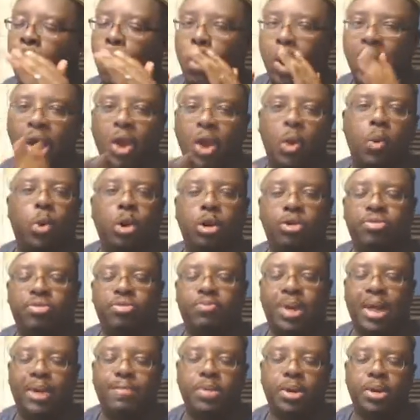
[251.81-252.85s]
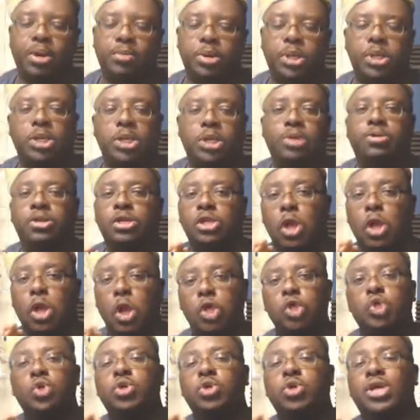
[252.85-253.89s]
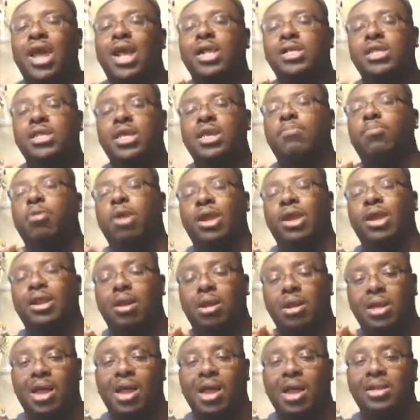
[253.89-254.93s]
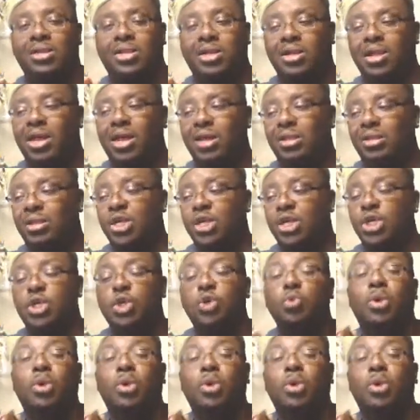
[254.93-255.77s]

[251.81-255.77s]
Well worth my membership. As long as you guys keep bringing out content like this,